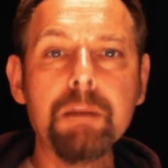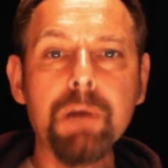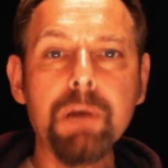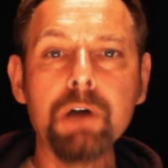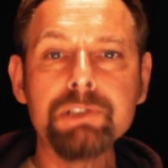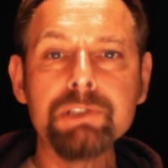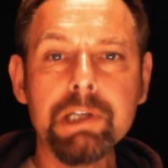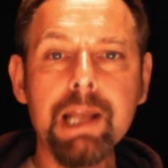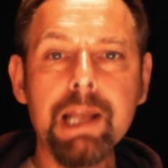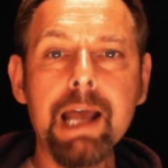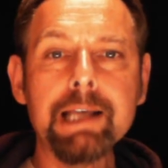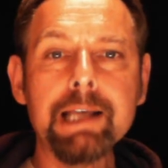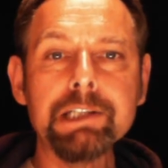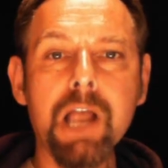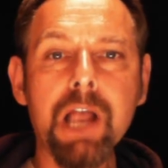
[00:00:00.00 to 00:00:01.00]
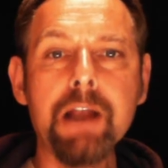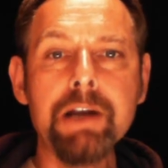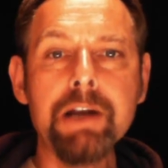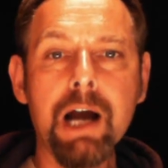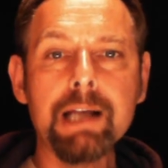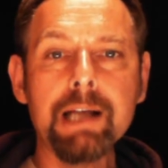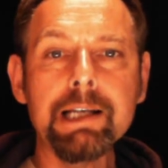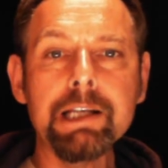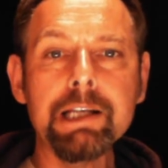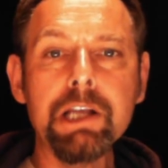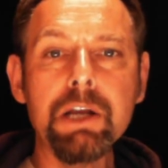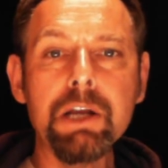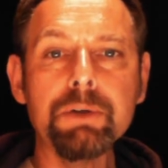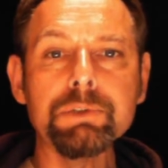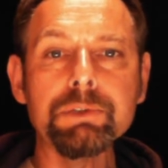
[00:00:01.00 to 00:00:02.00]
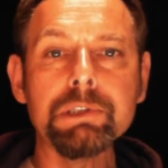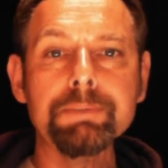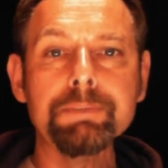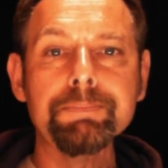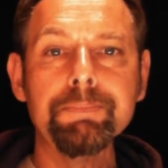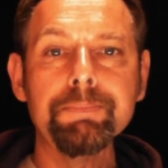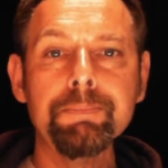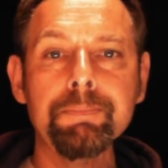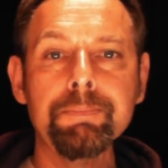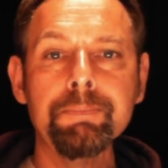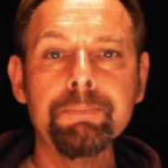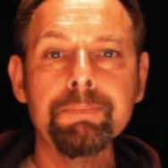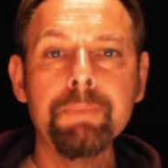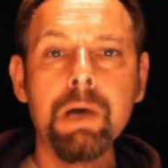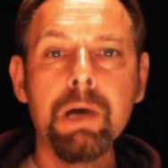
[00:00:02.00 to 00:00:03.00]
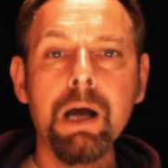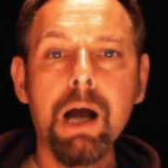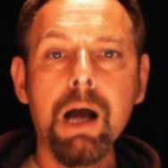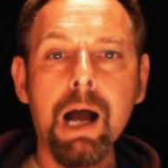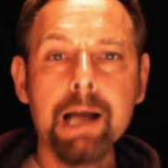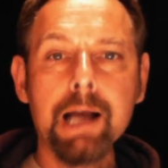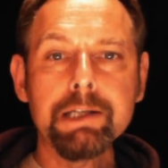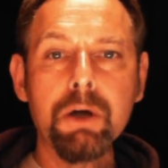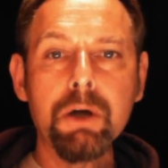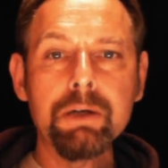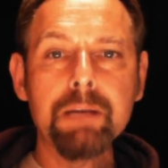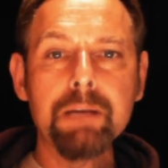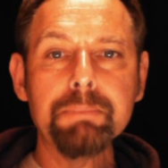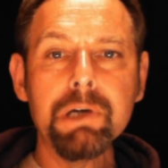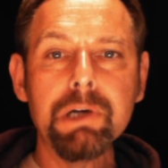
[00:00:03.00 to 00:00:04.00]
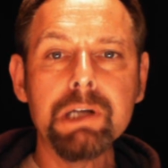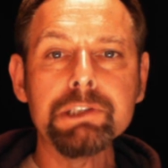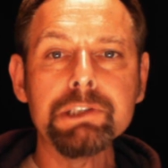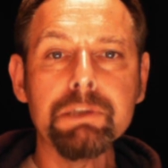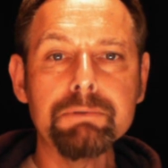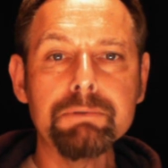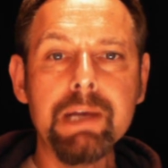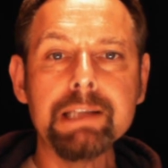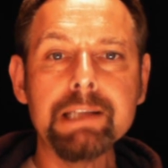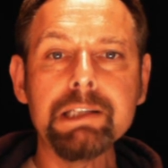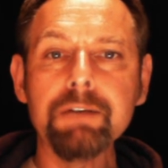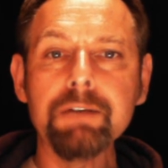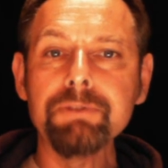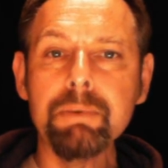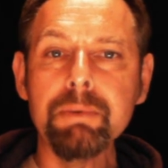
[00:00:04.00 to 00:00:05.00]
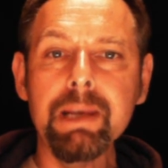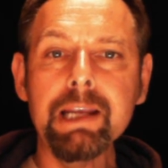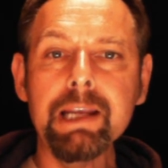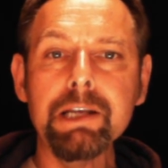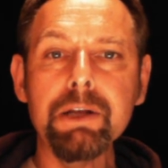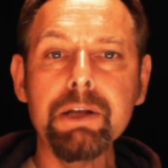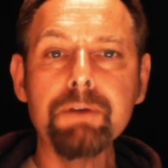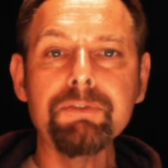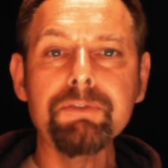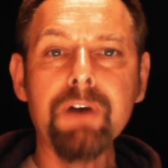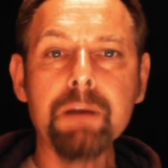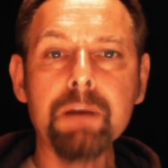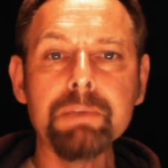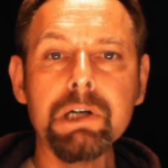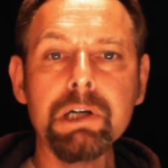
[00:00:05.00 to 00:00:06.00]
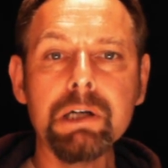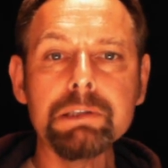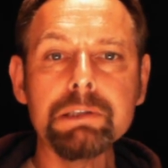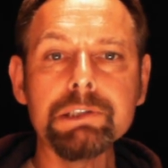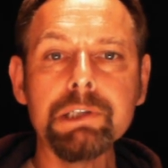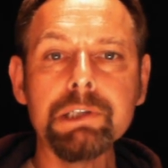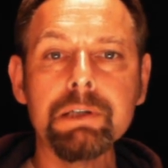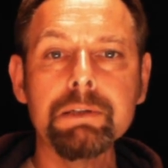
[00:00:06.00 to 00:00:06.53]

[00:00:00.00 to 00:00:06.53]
up on today's Nightly News Iconic birds at risk from EU farm cuts,